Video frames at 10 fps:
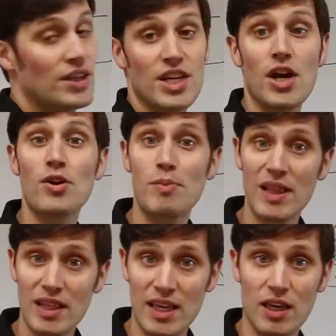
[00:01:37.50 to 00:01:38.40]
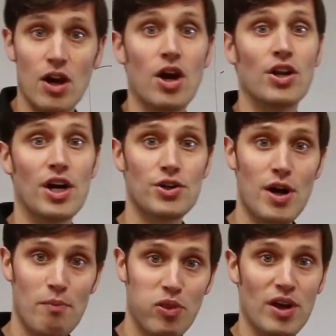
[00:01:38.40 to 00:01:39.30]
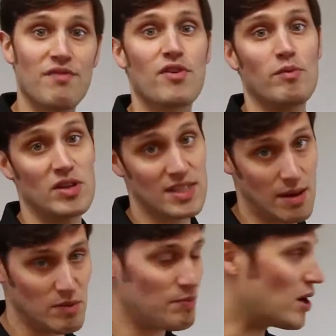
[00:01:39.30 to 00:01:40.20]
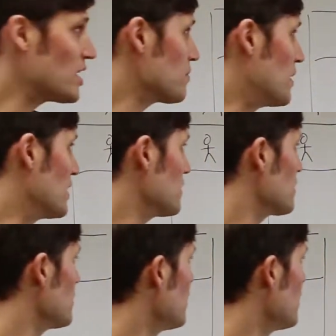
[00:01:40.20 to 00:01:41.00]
the other building, another employee from the same department.